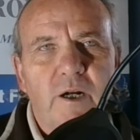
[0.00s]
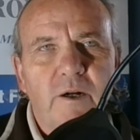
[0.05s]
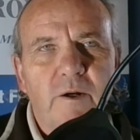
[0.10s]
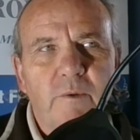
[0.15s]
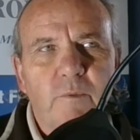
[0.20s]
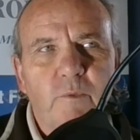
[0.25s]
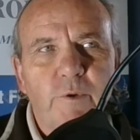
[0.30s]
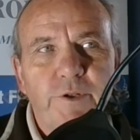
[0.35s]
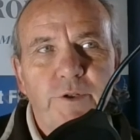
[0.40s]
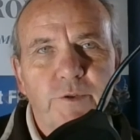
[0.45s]

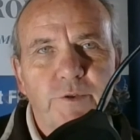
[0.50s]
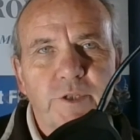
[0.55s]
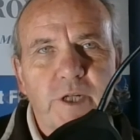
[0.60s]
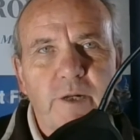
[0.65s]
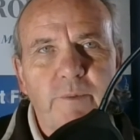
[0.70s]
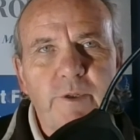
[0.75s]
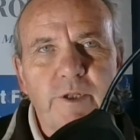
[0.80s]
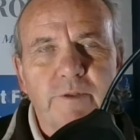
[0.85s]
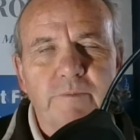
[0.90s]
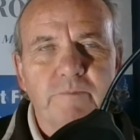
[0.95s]
winter's
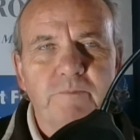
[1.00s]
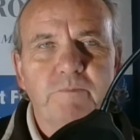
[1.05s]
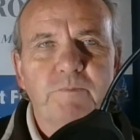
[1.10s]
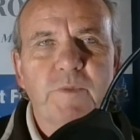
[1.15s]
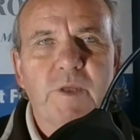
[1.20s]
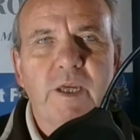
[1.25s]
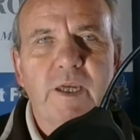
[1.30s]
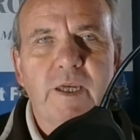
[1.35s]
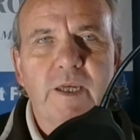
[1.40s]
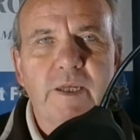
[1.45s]
coming
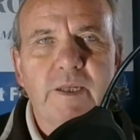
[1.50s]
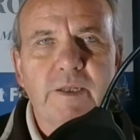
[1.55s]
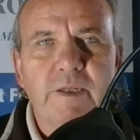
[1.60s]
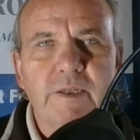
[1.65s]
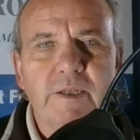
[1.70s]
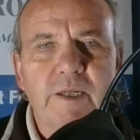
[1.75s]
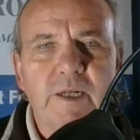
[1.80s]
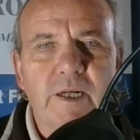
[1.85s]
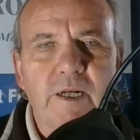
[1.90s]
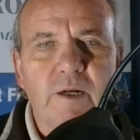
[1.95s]
and
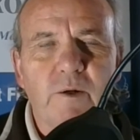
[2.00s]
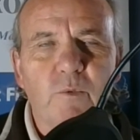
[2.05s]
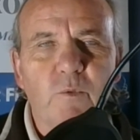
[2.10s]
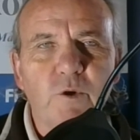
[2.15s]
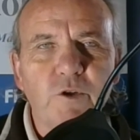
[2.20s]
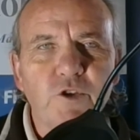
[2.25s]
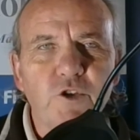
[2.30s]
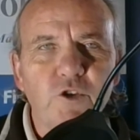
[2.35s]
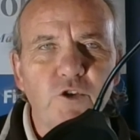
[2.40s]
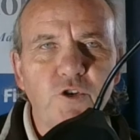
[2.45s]

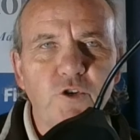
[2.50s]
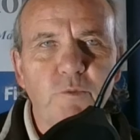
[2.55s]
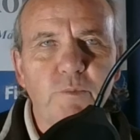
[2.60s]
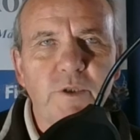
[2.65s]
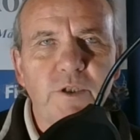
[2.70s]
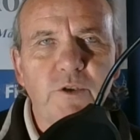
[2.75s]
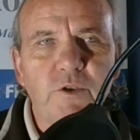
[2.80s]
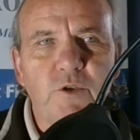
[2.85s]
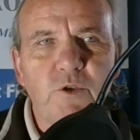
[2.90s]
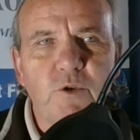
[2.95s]
what should you be
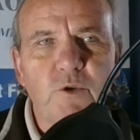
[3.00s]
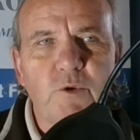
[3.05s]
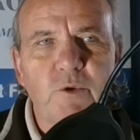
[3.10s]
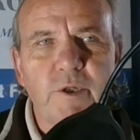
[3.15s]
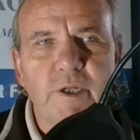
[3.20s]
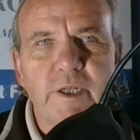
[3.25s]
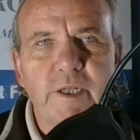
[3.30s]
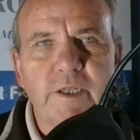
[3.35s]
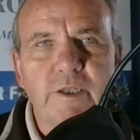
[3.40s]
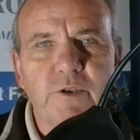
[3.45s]

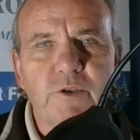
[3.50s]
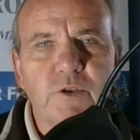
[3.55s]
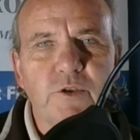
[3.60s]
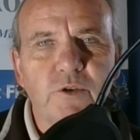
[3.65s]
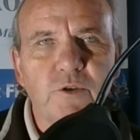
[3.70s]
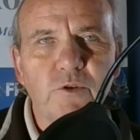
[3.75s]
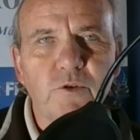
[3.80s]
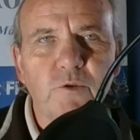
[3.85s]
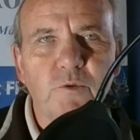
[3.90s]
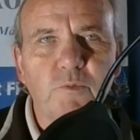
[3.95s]
doing
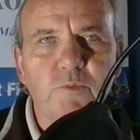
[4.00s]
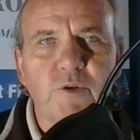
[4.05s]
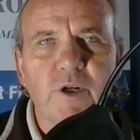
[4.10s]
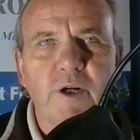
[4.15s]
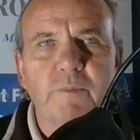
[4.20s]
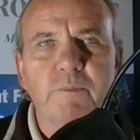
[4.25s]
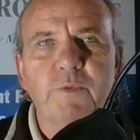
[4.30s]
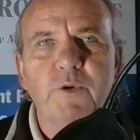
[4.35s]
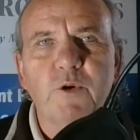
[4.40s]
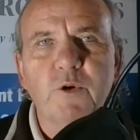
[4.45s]
to
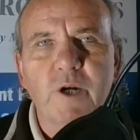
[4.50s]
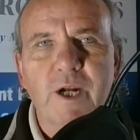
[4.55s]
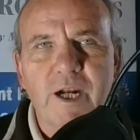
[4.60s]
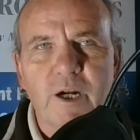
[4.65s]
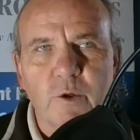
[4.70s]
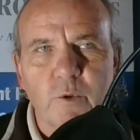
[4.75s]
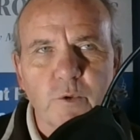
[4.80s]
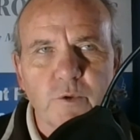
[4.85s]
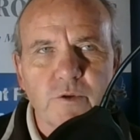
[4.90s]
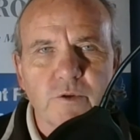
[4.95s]
prep your
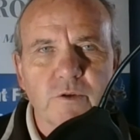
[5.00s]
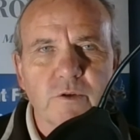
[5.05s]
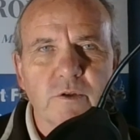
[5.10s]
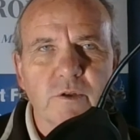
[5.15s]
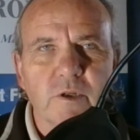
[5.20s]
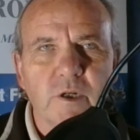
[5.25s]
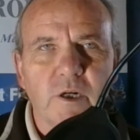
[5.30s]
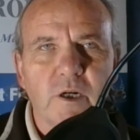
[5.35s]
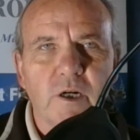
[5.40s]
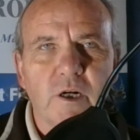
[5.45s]
house
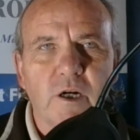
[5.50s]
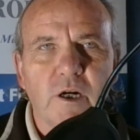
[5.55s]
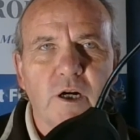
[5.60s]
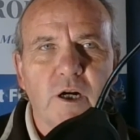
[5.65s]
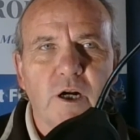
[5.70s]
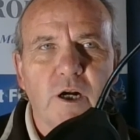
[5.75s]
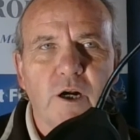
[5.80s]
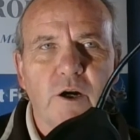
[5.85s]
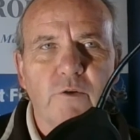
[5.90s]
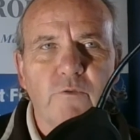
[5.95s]

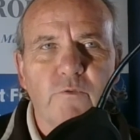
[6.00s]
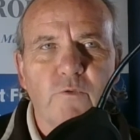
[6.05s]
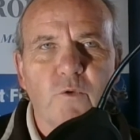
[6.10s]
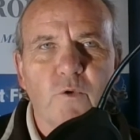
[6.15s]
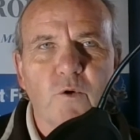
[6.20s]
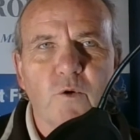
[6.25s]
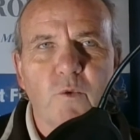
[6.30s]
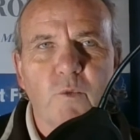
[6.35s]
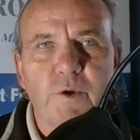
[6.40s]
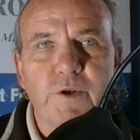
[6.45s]

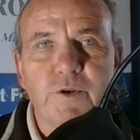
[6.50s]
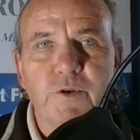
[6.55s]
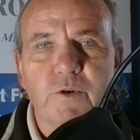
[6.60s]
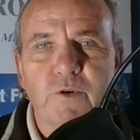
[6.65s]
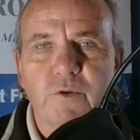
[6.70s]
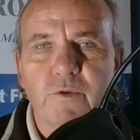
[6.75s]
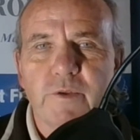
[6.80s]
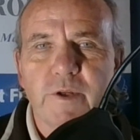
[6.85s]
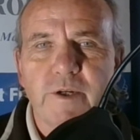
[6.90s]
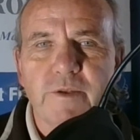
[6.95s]
for
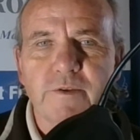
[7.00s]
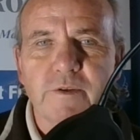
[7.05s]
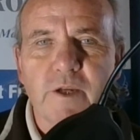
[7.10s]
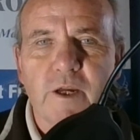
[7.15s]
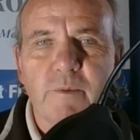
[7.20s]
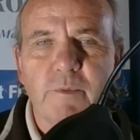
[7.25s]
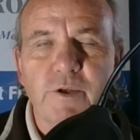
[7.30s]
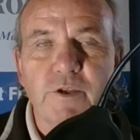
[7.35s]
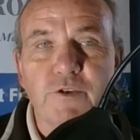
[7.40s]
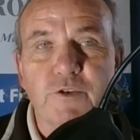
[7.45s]
winter that's
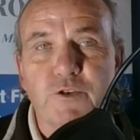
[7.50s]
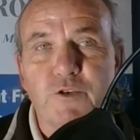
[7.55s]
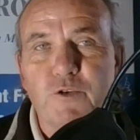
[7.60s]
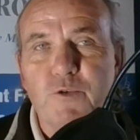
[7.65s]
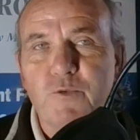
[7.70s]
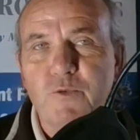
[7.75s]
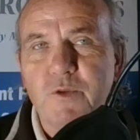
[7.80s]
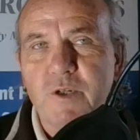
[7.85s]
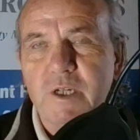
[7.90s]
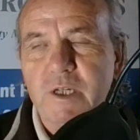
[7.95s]
coming
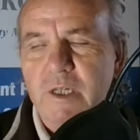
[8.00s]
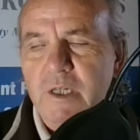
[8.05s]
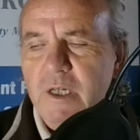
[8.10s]
soon.